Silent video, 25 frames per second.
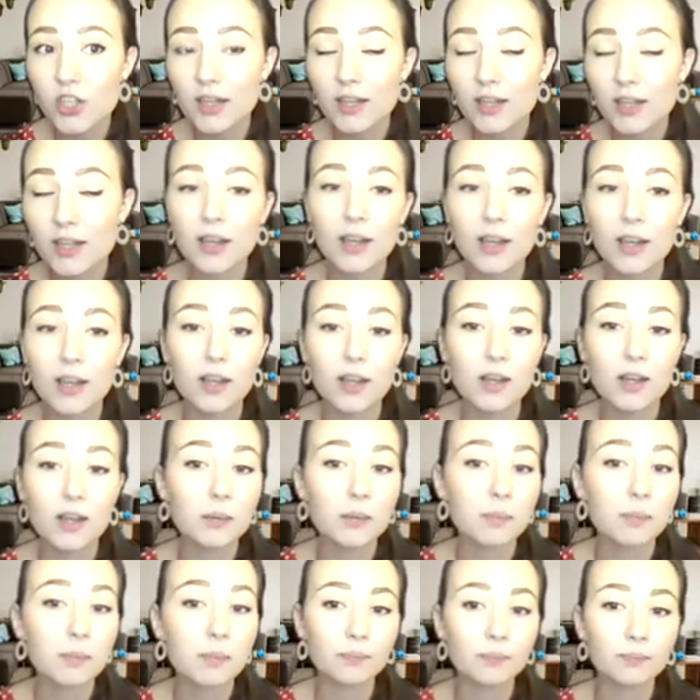budget?
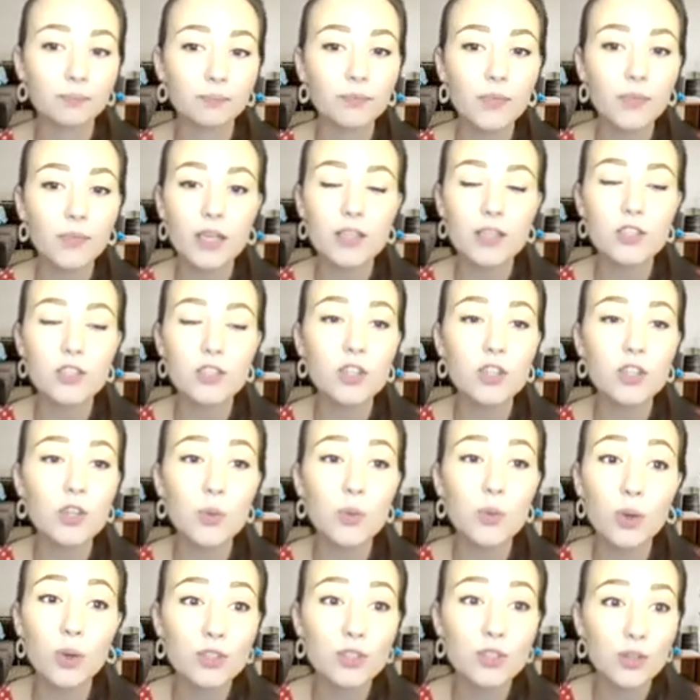
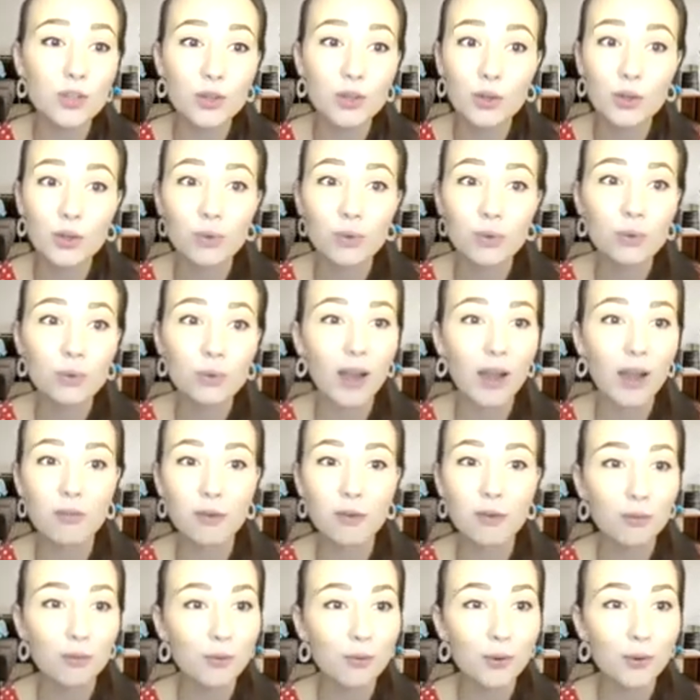Do you want to
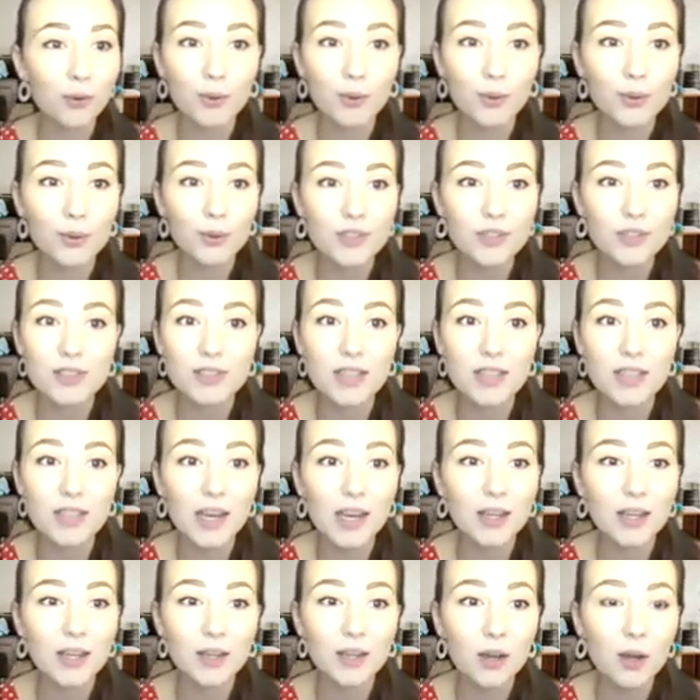have your floors
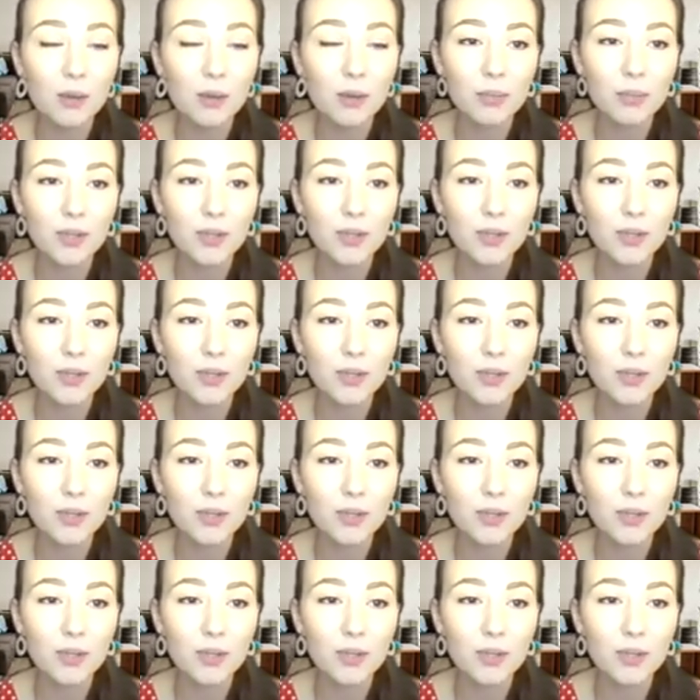taken up,